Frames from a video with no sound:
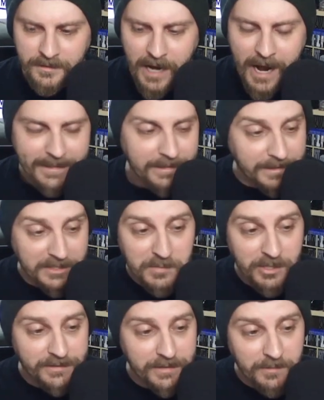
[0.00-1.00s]
I didn't
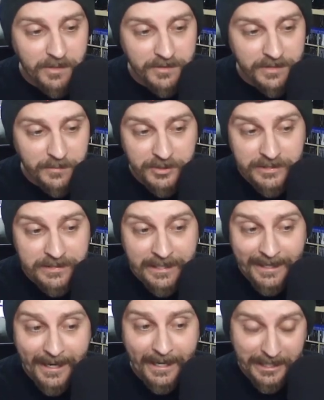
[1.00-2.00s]
experience any bugs in
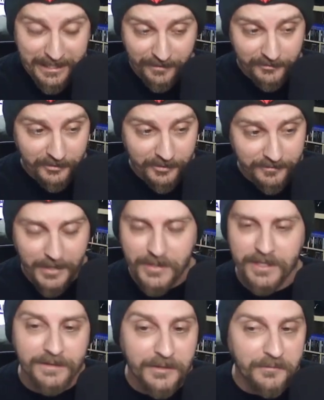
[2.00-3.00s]
particular.
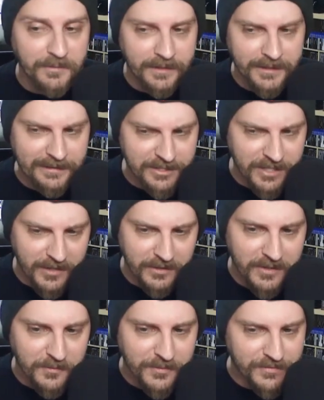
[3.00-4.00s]
Nothing that, at least nothing
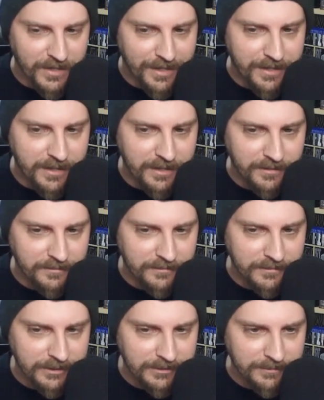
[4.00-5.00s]
that was like
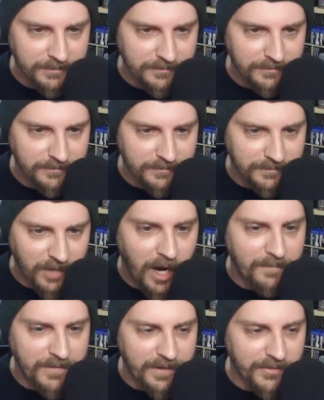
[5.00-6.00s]

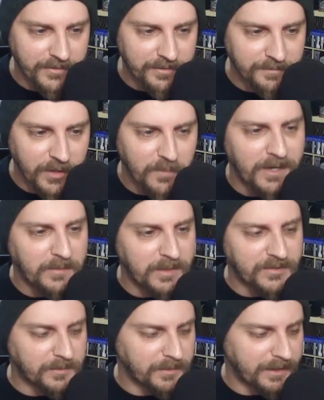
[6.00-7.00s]
obvious. There might be
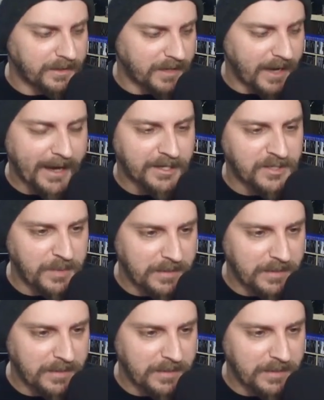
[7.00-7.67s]
some like XP bugs